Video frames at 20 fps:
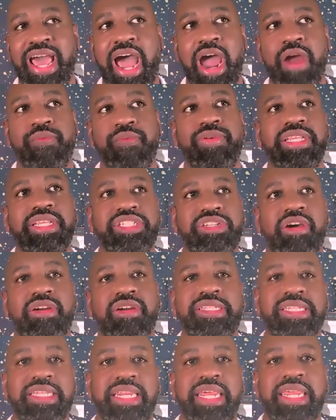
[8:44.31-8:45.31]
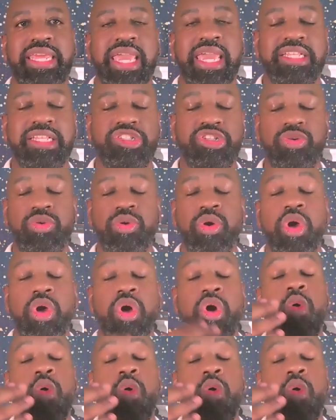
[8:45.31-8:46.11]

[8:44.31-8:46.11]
I really started to dig into